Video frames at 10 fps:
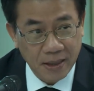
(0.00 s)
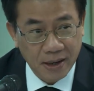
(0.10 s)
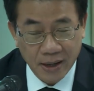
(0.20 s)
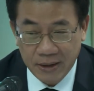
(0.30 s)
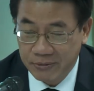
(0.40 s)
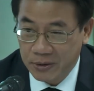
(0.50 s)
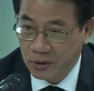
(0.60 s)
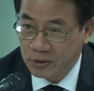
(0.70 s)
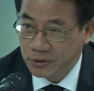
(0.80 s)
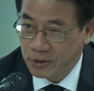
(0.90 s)
If you
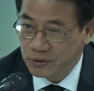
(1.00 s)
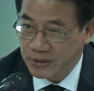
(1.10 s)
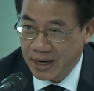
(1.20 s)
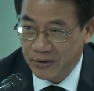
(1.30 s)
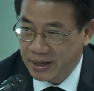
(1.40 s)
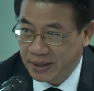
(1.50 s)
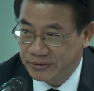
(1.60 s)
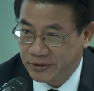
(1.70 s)
go to those areas,